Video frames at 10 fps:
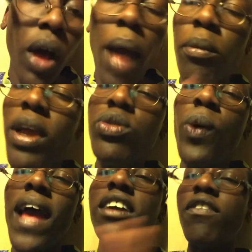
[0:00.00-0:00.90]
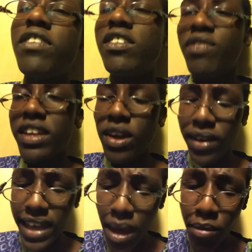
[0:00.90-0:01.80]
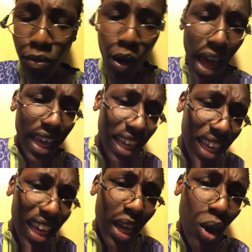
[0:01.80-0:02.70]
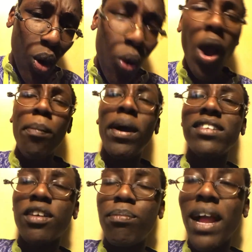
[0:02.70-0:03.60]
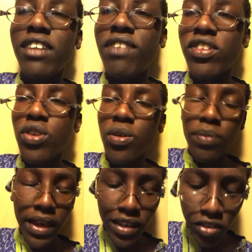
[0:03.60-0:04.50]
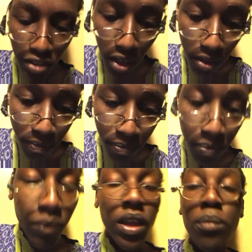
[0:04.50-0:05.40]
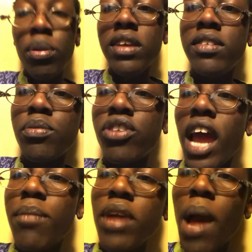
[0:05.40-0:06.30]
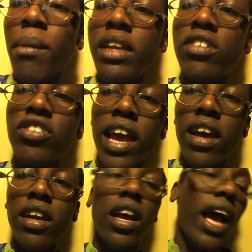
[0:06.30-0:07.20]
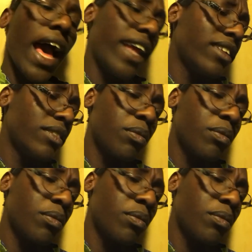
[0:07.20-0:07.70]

i'm going to end off this video here before i whew, burst a blood vessel so Please subscribe, comment, share, and